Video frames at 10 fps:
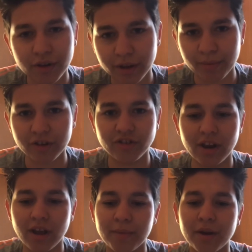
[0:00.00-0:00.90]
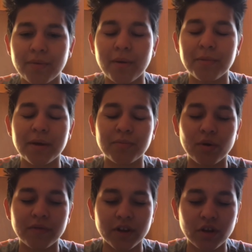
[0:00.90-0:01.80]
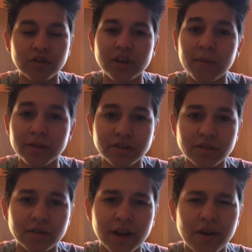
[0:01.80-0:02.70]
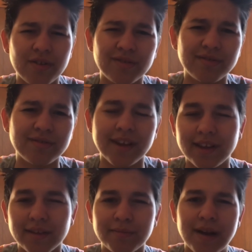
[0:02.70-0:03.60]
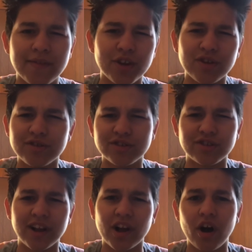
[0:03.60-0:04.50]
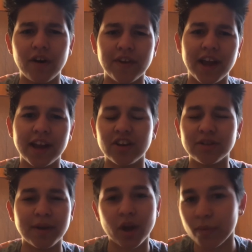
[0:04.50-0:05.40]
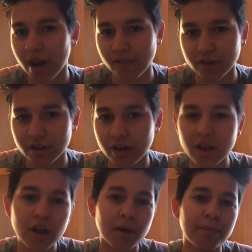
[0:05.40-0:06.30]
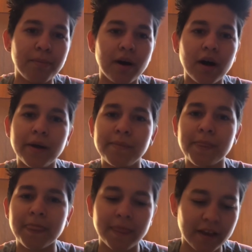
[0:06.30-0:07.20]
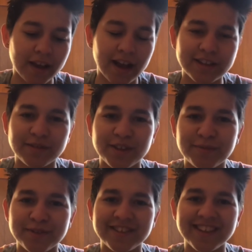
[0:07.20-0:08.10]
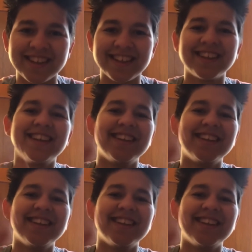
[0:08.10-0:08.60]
Really appreciate it. I'm going to probably make more videos coming soon. I know like my videos are like offhand. I just make it whenever. But thank you guys. I really appreciate